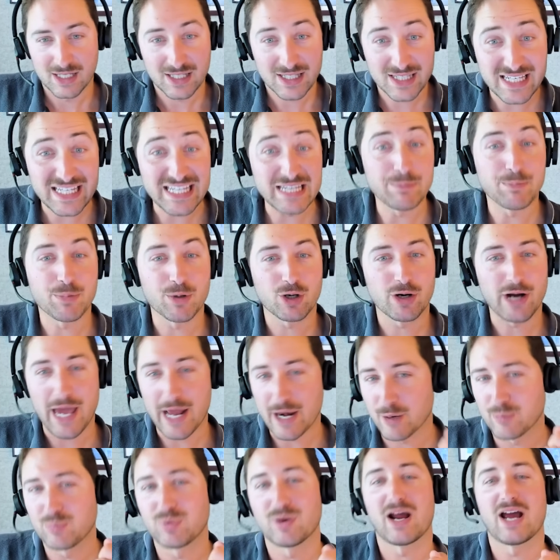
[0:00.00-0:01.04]
Keeper
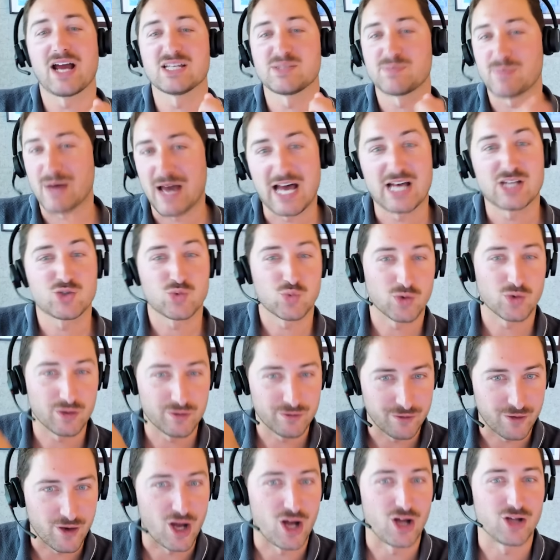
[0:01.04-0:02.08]
Enterprise
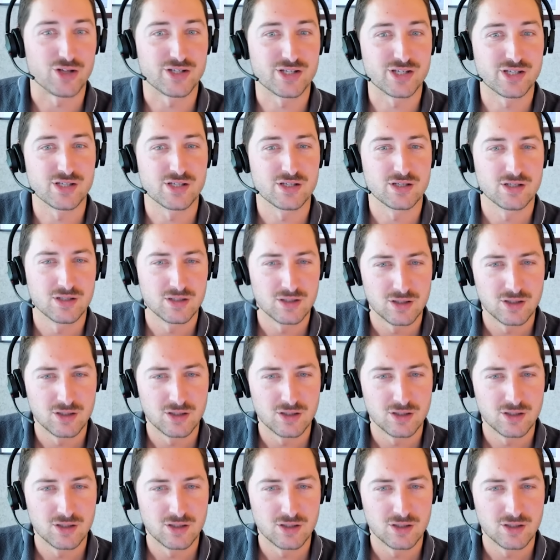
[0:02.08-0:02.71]
Password Vault